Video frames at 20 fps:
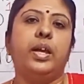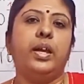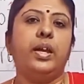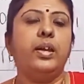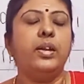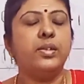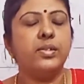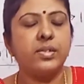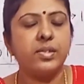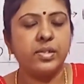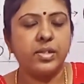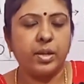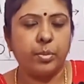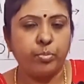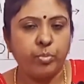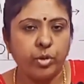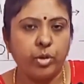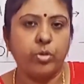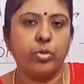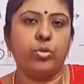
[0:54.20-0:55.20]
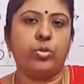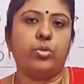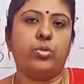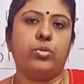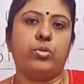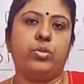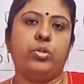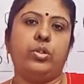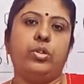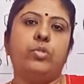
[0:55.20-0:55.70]
In step 2,
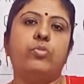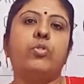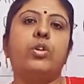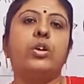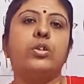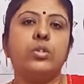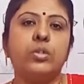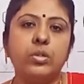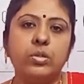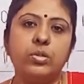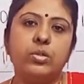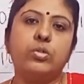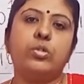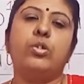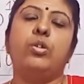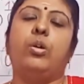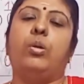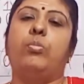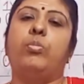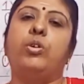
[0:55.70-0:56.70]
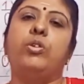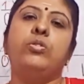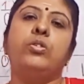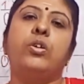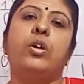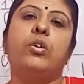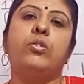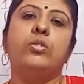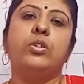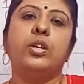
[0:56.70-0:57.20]
you want to know about
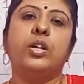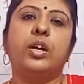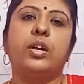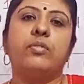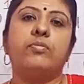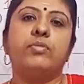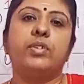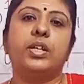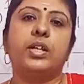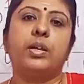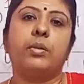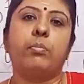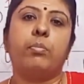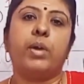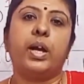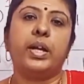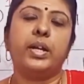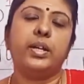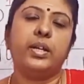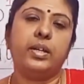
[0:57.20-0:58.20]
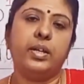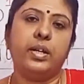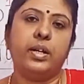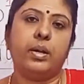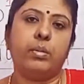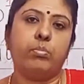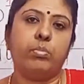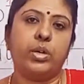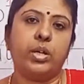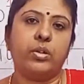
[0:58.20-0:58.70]
how to convert a binary
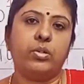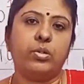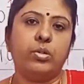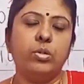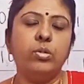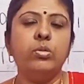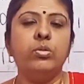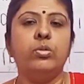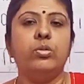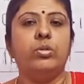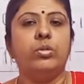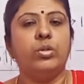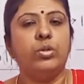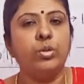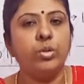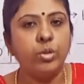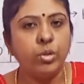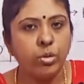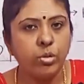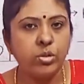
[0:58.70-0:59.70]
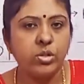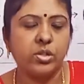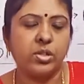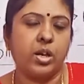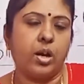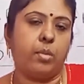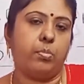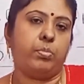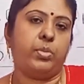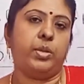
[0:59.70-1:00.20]
number to 2's
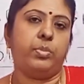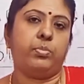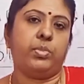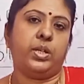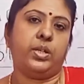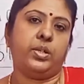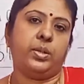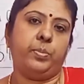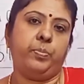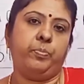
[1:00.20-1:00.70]
complement.